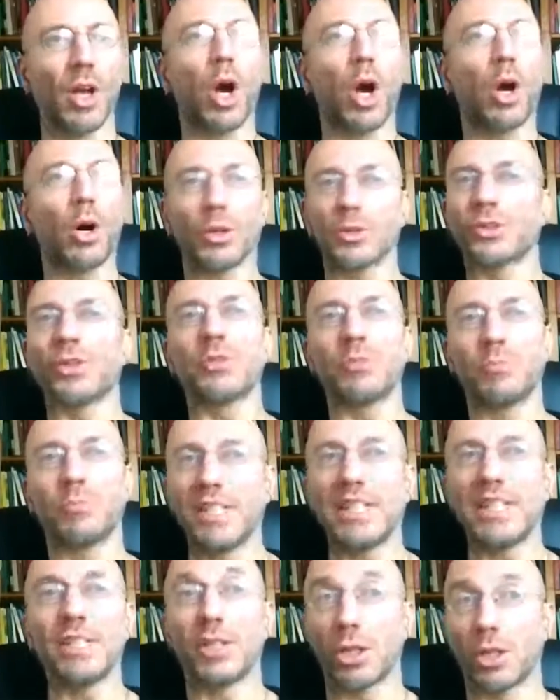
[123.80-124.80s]
also
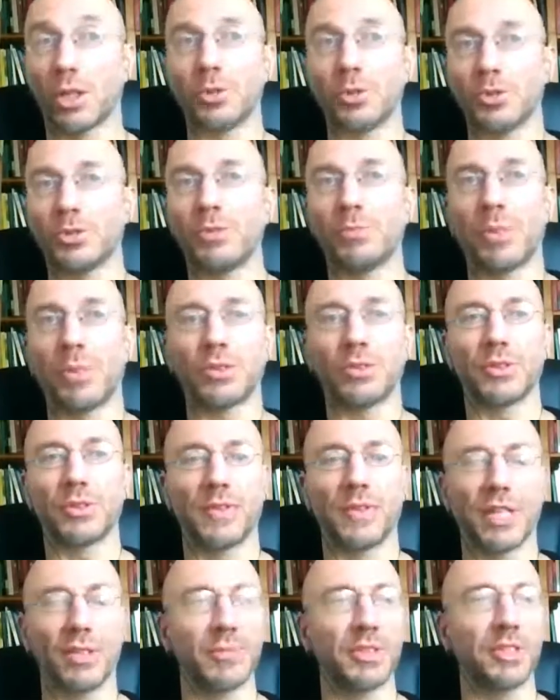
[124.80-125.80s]
being close to
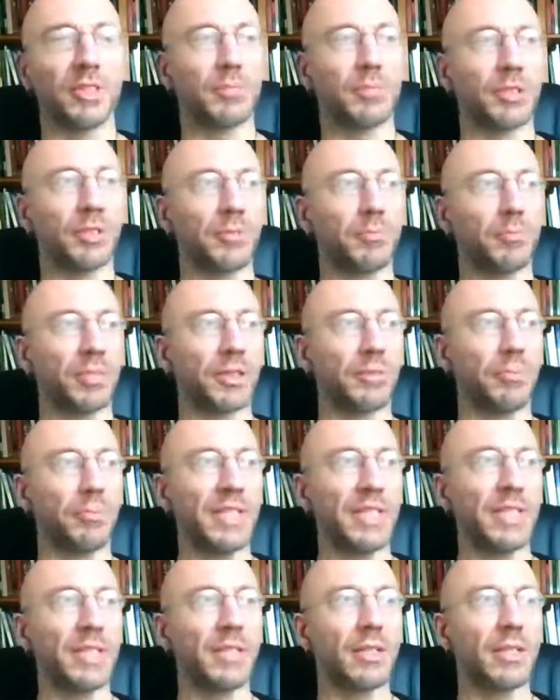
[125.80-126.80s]
post-development, but
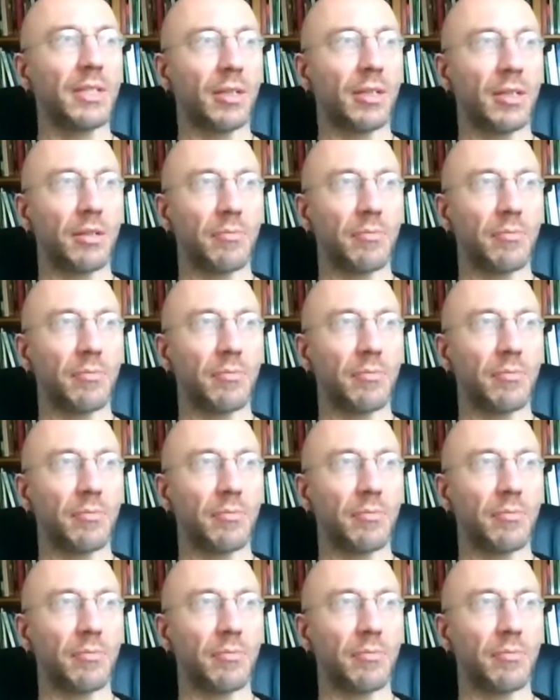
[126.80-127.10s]
being